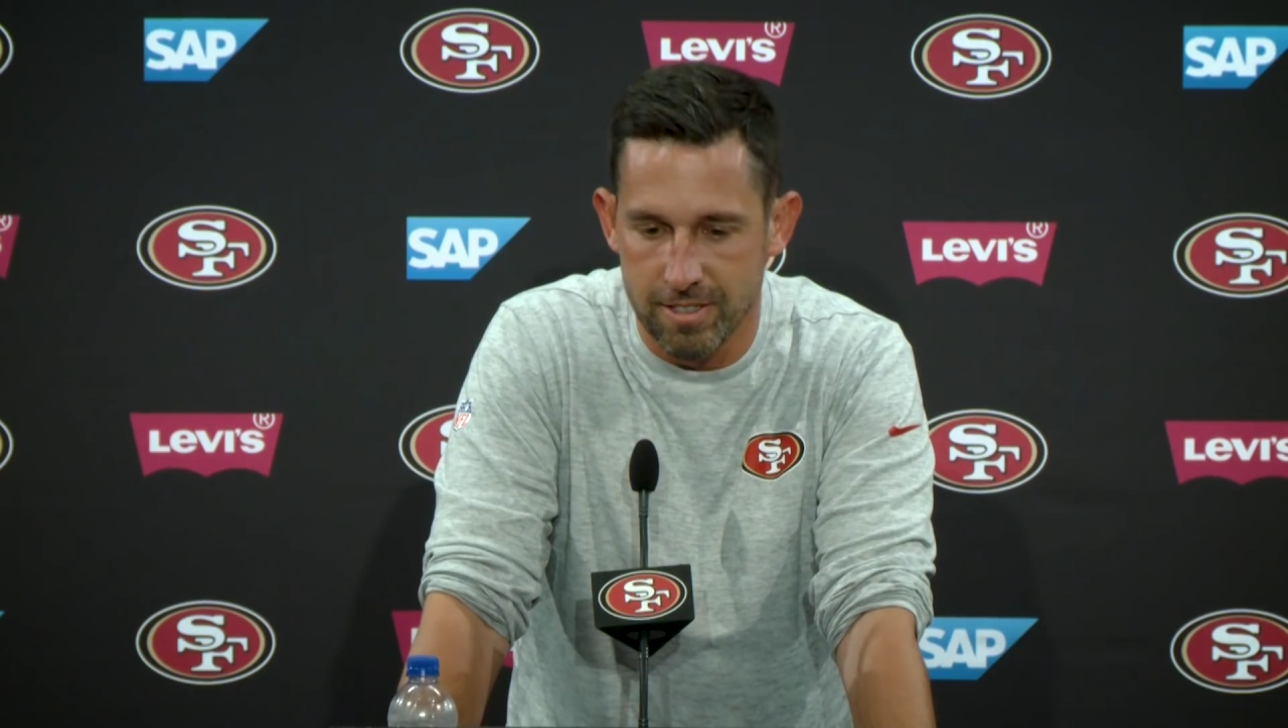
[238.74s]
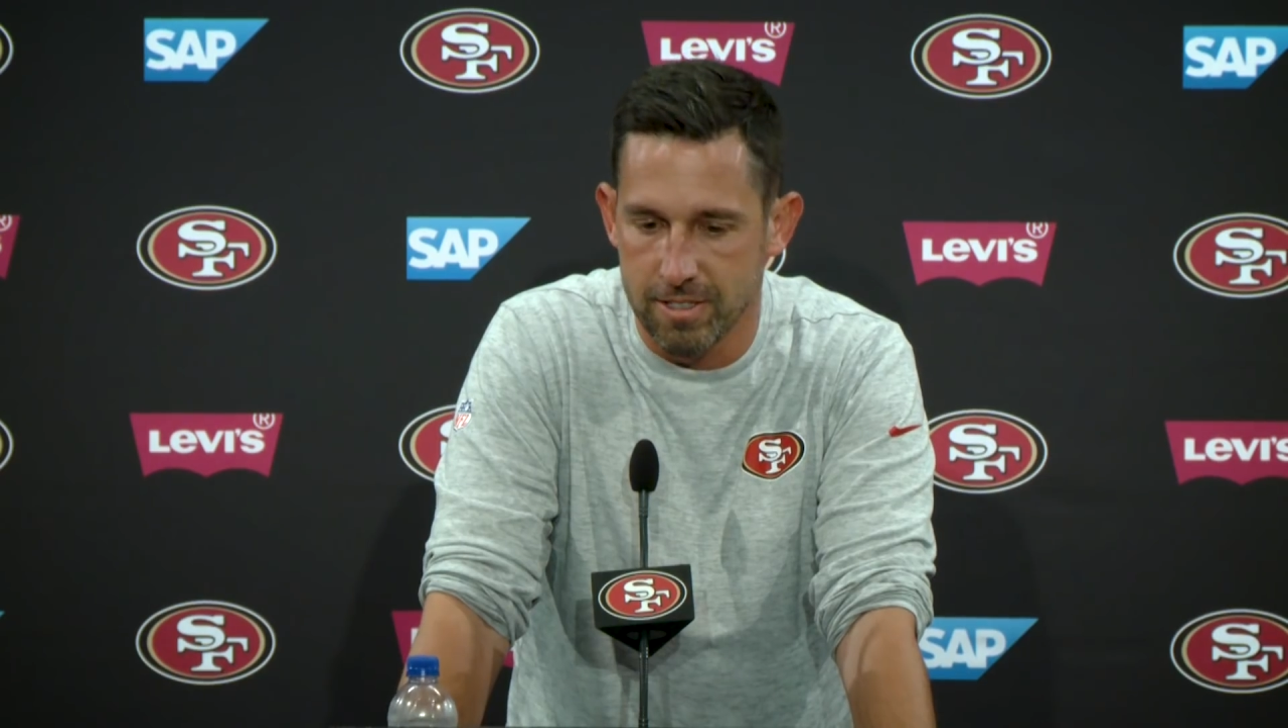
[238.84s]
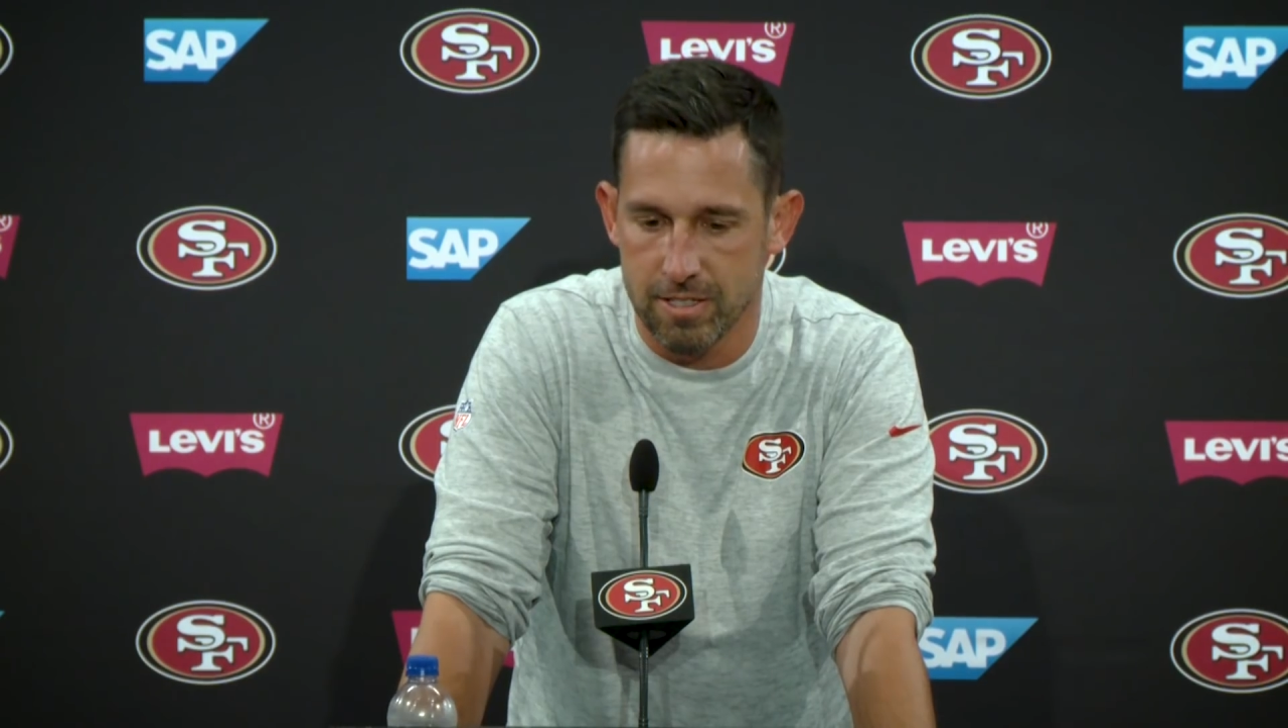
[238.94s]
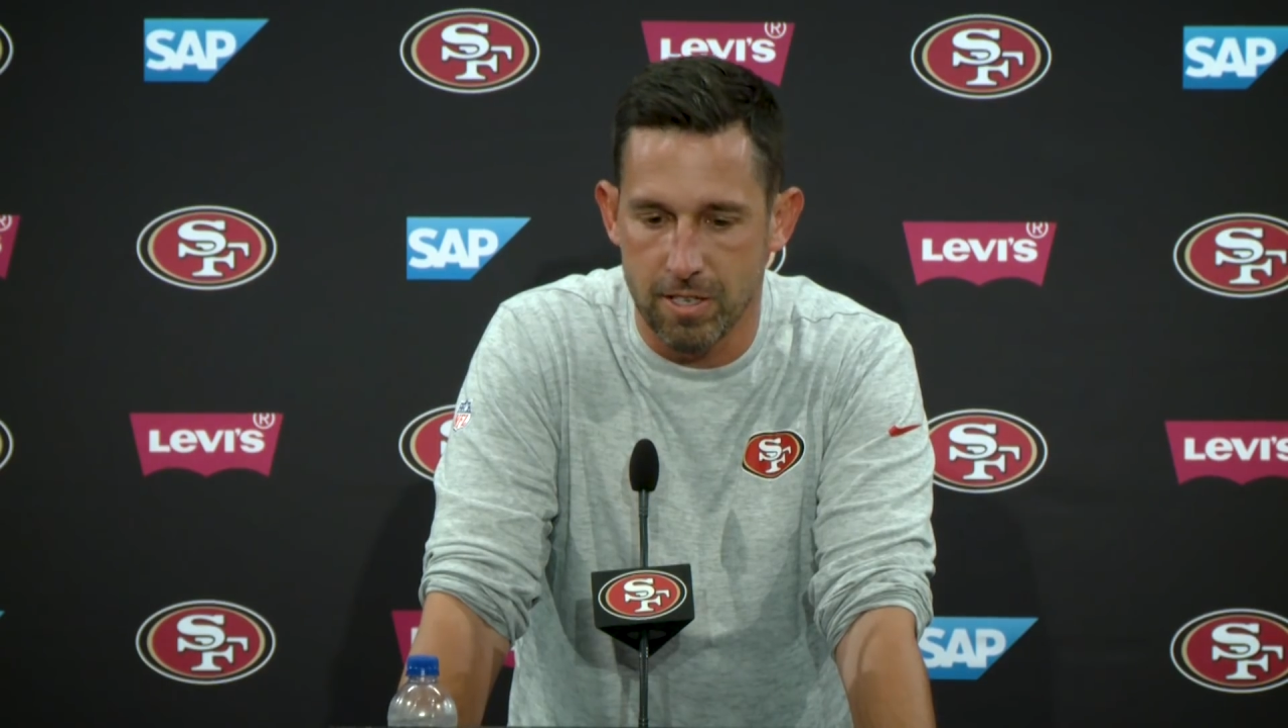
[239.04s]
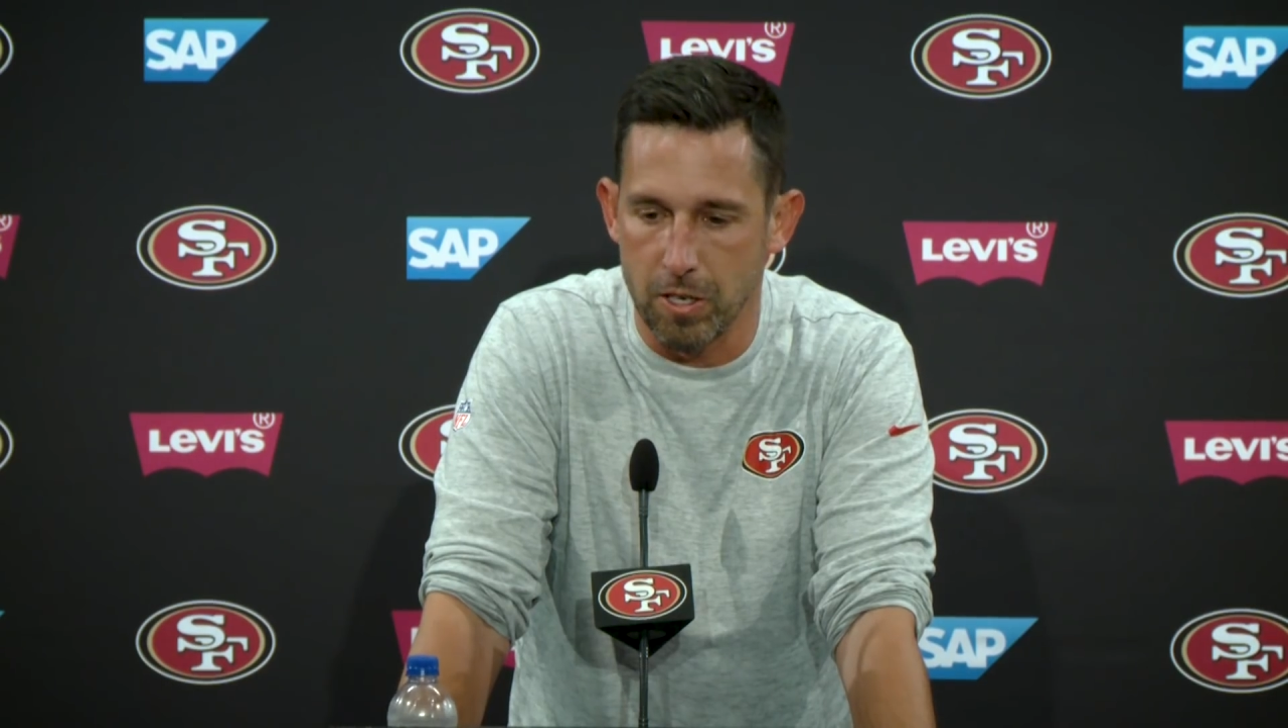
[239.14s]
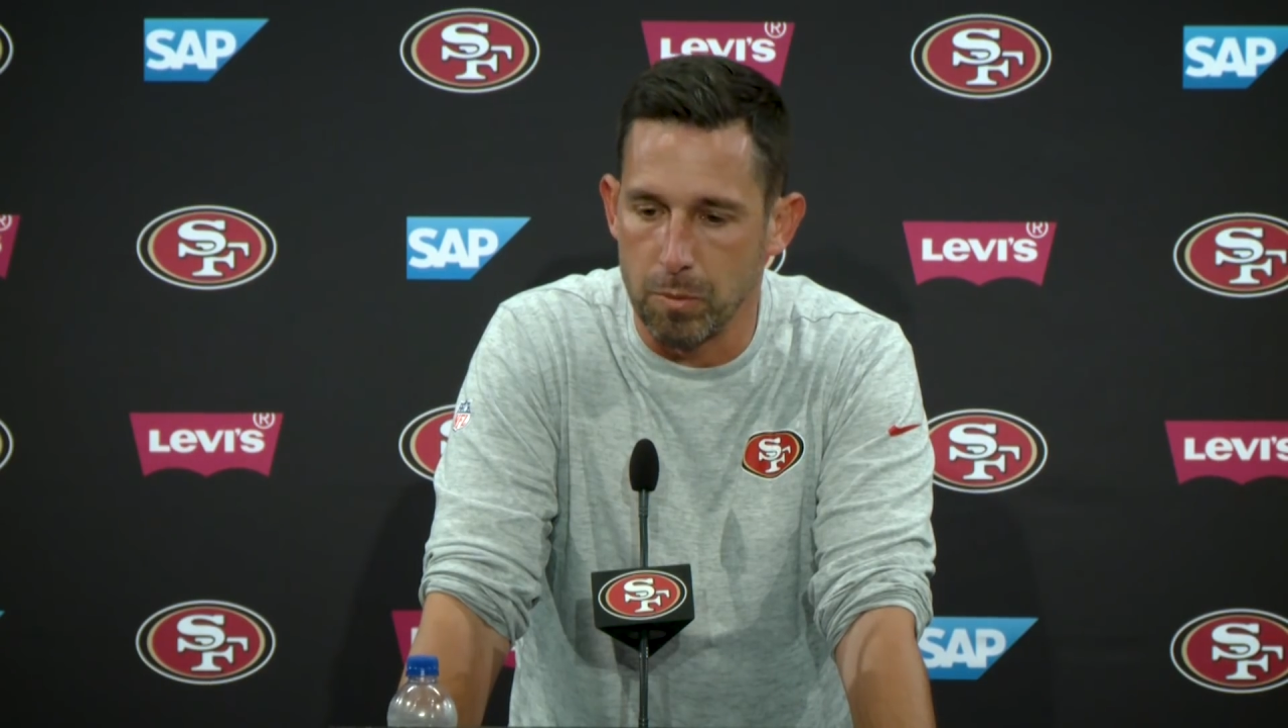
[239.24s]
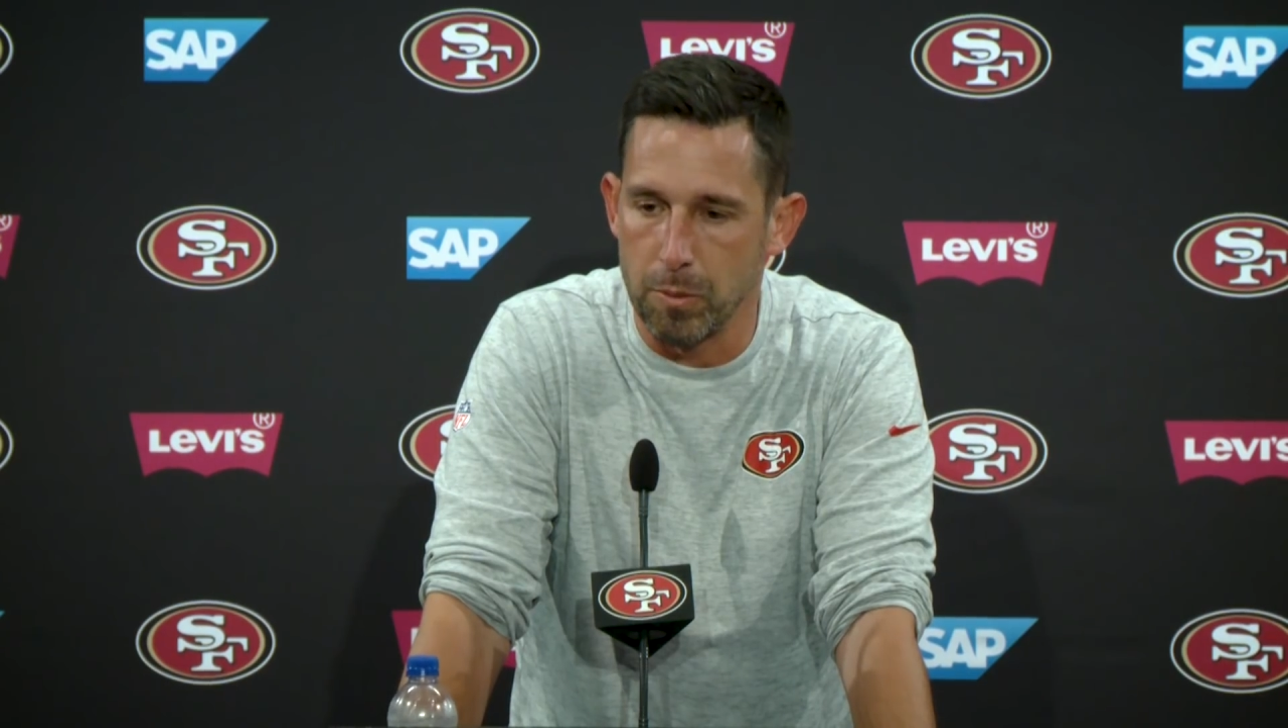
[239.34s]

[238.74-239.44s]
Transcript: studying